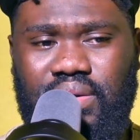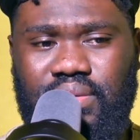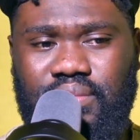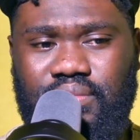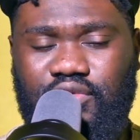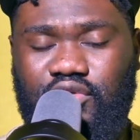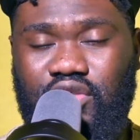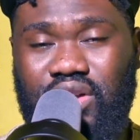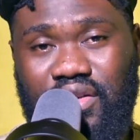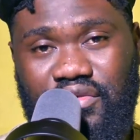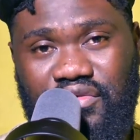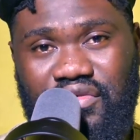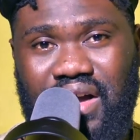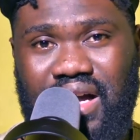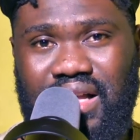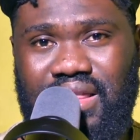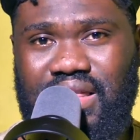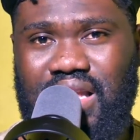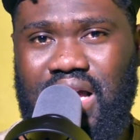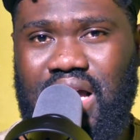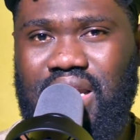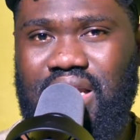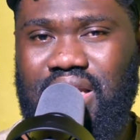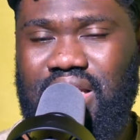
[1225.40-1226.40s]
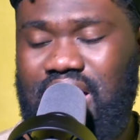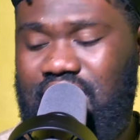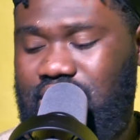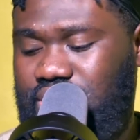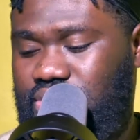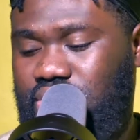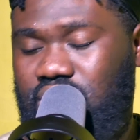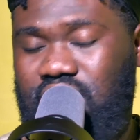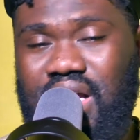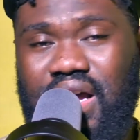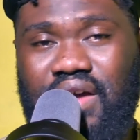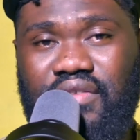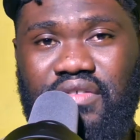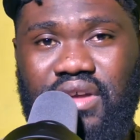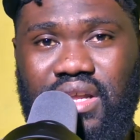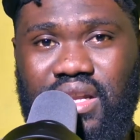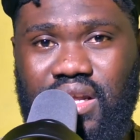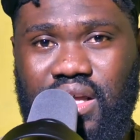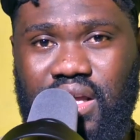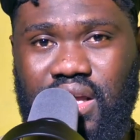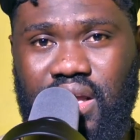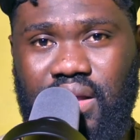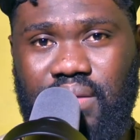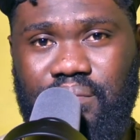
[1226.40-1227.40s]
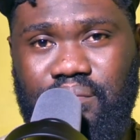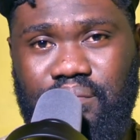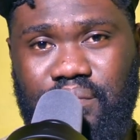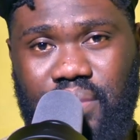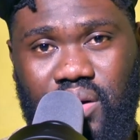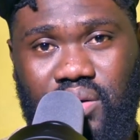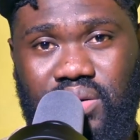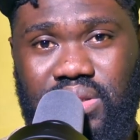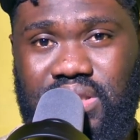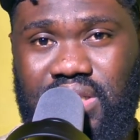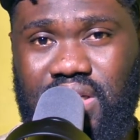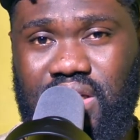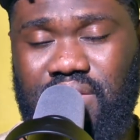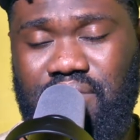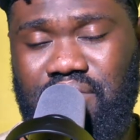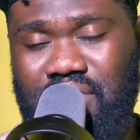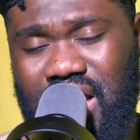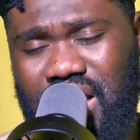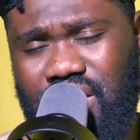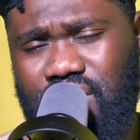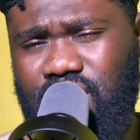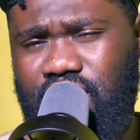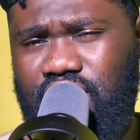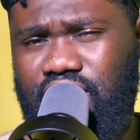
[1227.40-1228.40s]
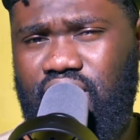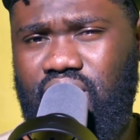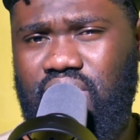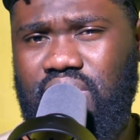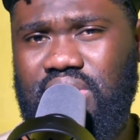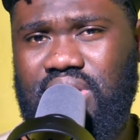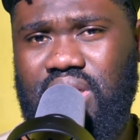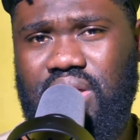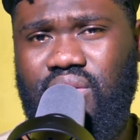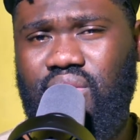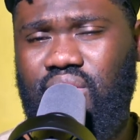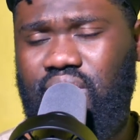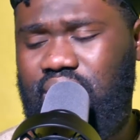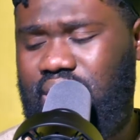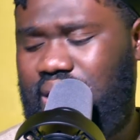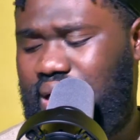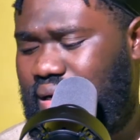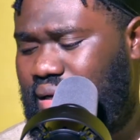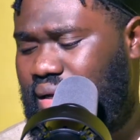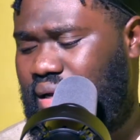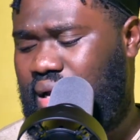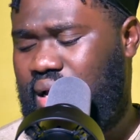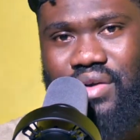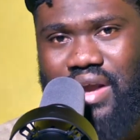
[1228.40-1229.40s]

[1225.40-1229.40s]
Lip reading: For the fact that it does not have any built-in microphones and all that.